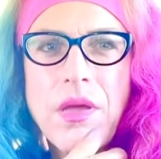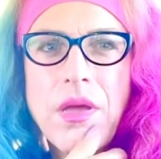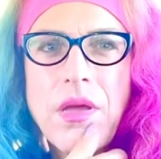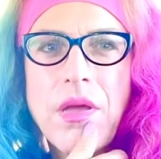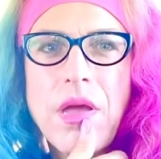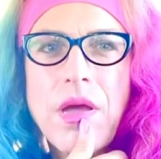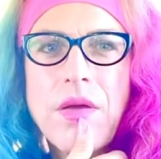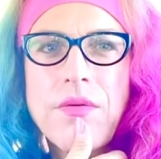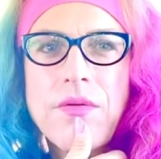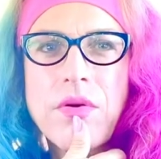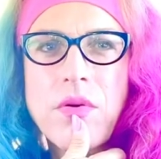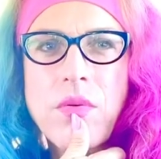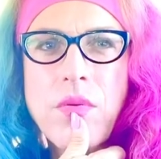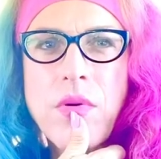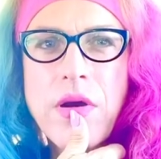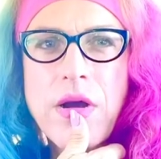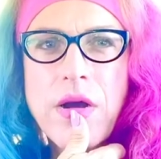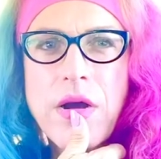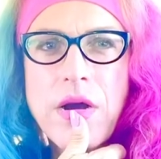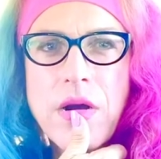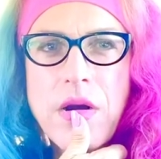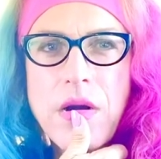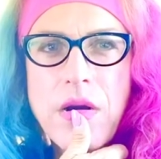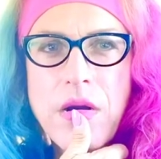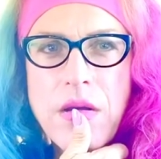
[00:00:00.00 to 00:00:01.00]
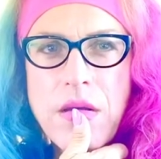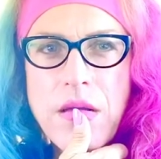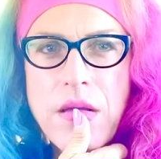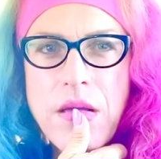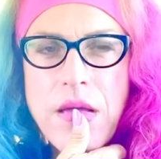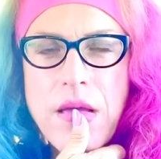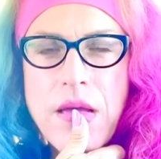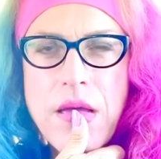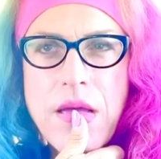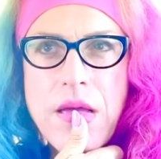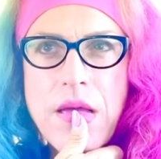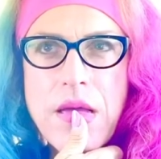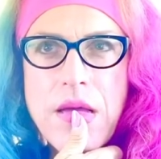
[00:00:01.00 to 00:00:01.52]
everywhere.
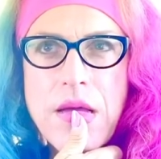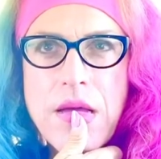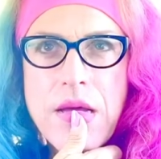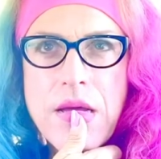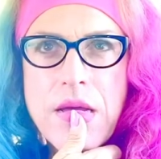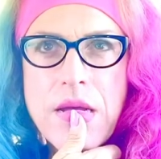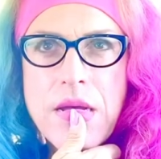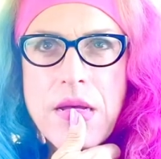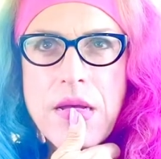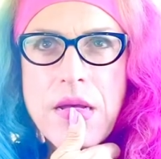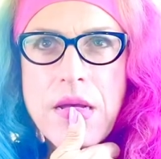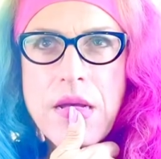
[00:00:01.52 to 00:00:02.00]
And